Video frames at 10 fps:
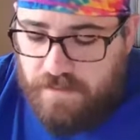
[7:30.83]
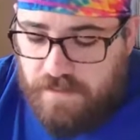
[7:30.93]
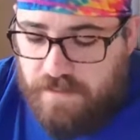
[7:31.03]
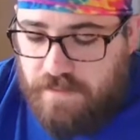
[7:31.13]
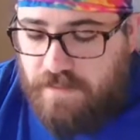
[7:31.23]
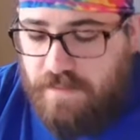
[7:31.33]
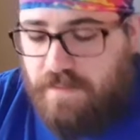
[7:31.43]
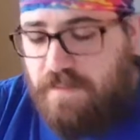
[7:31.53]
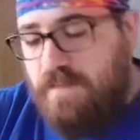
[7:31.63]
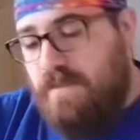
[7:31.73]

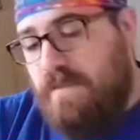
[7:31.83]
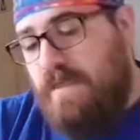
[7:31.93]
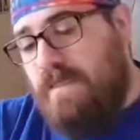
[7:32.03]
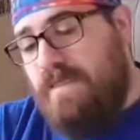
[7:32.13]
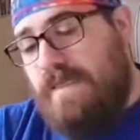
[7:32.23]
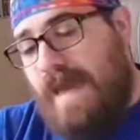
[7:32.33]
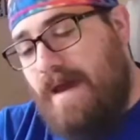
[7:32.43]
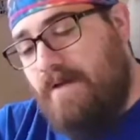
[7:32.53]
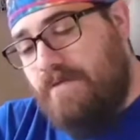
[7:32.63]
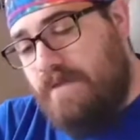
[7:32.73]
since he's
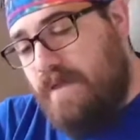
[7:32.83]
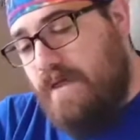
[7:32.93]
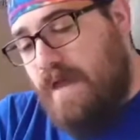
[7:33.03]
out,